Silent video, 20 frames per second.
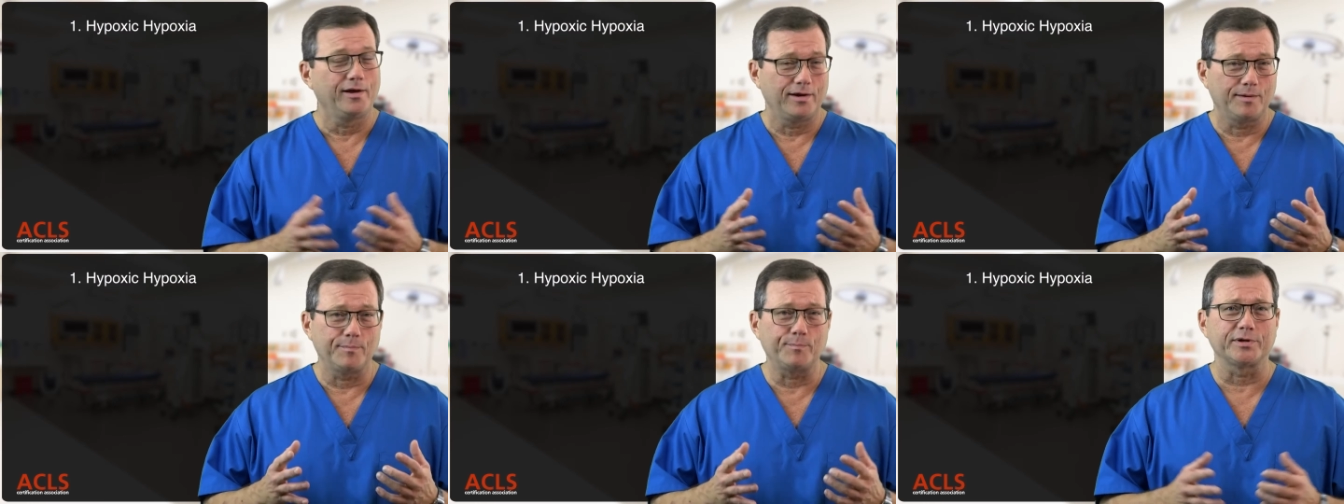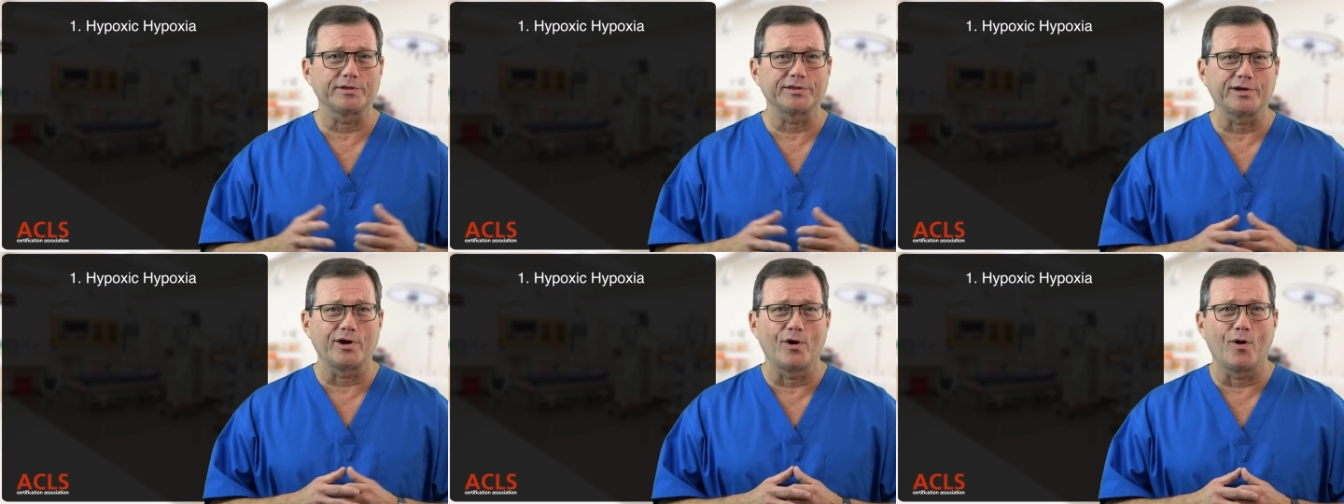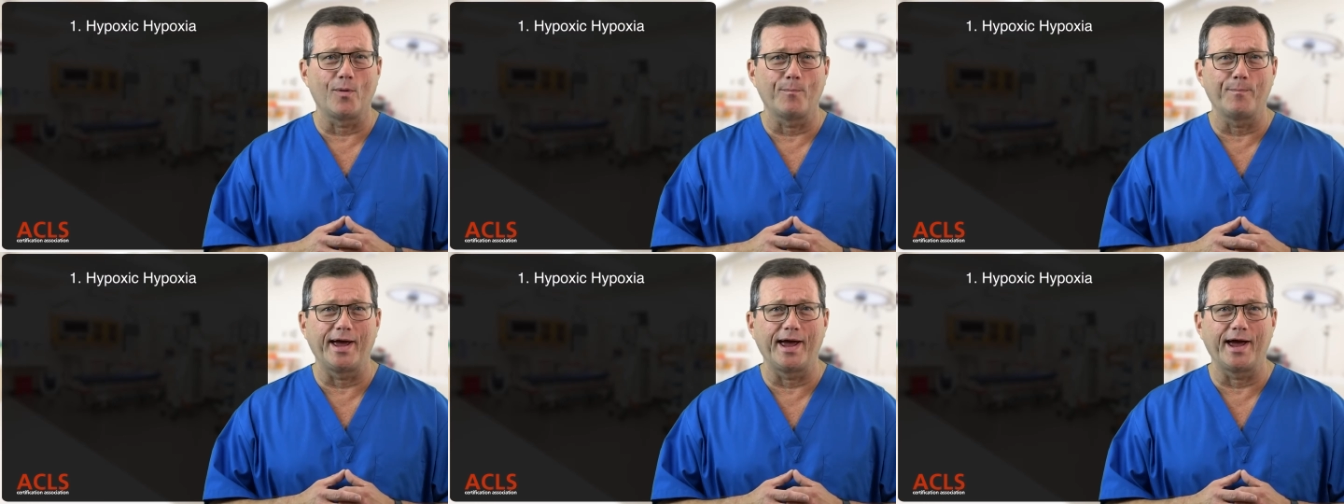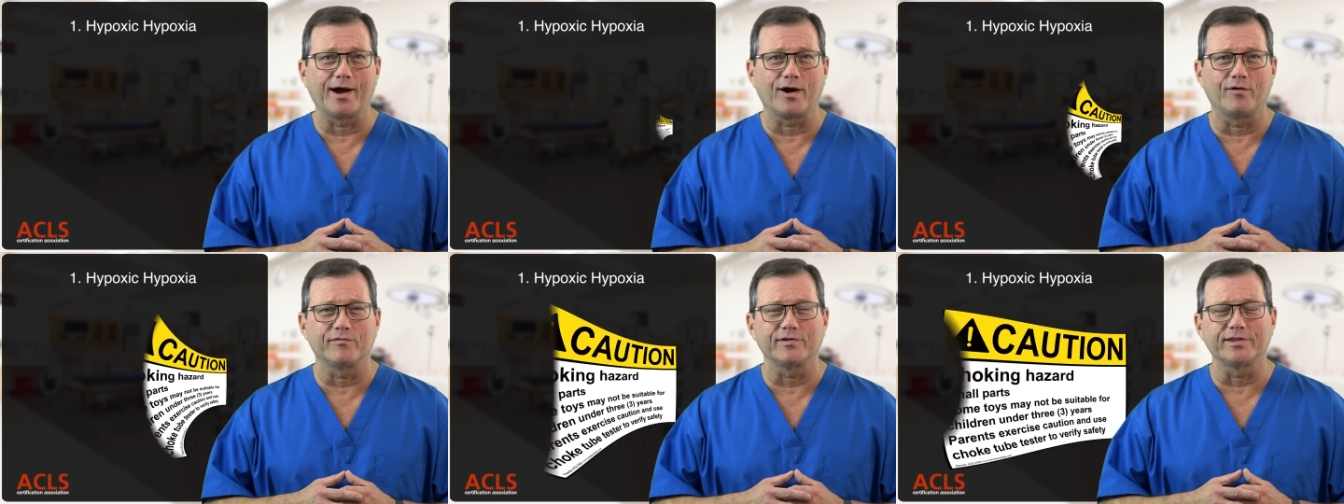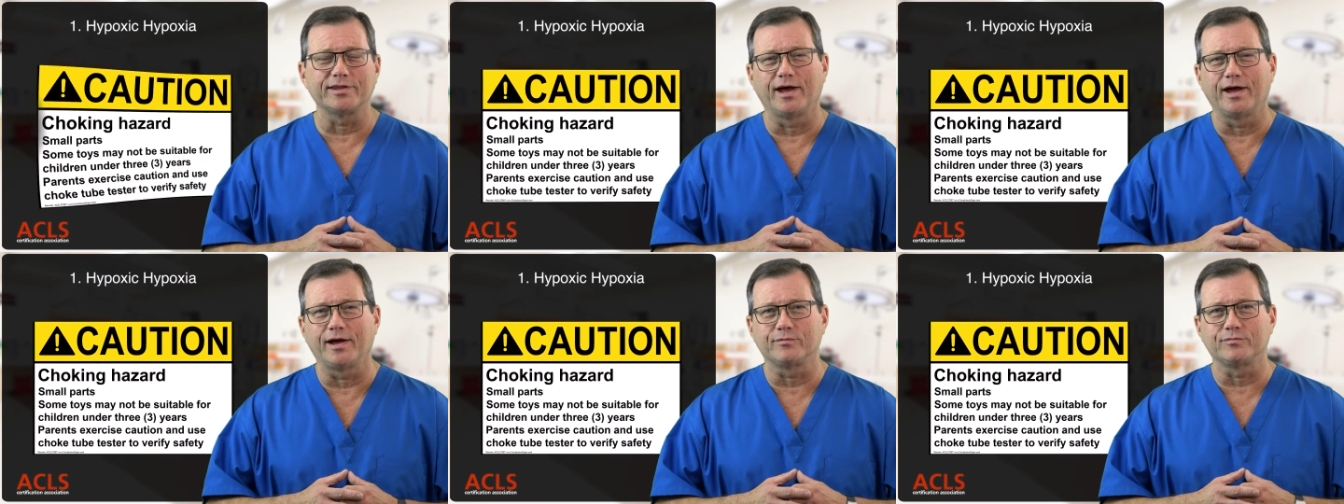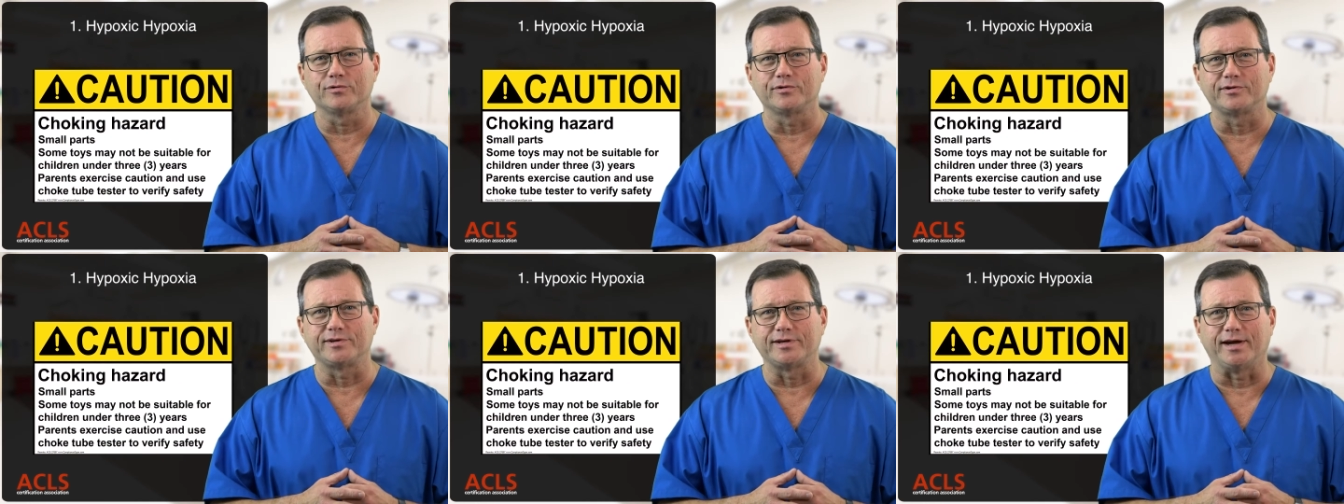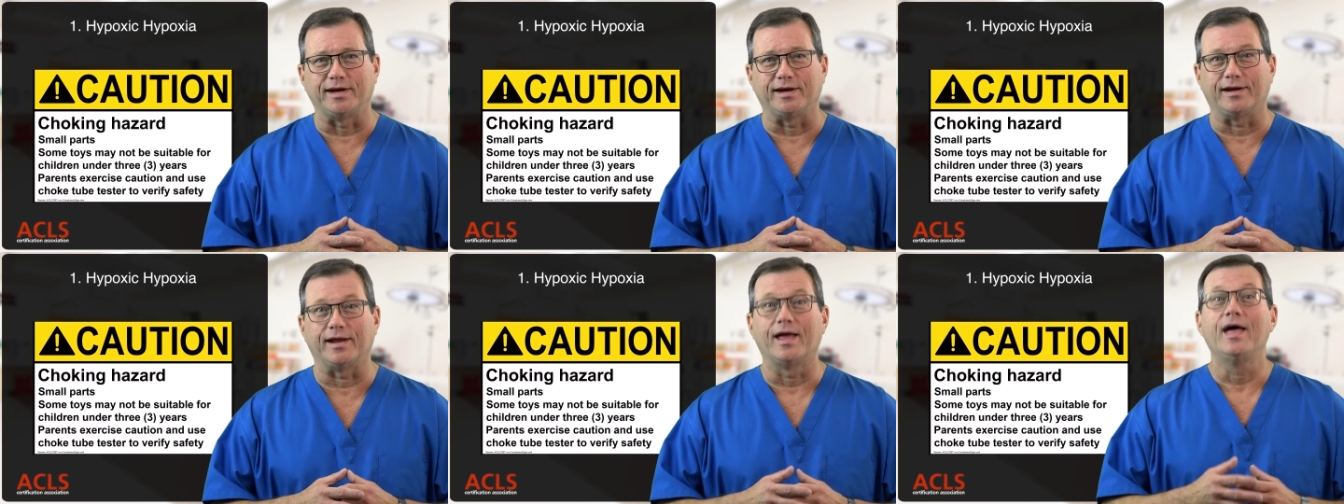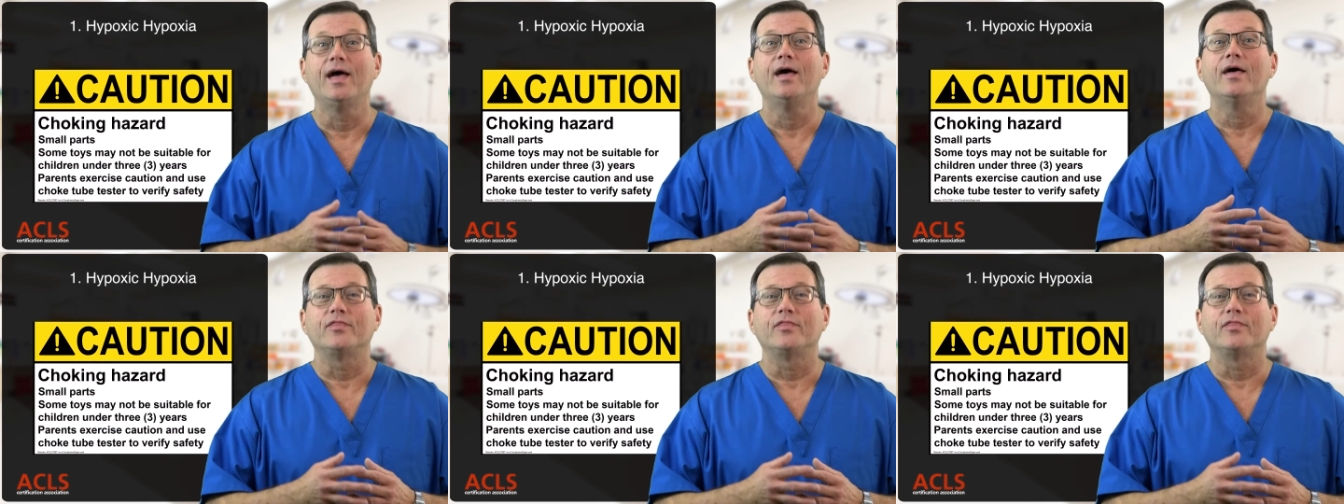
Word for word: You put the old bag over the head routine.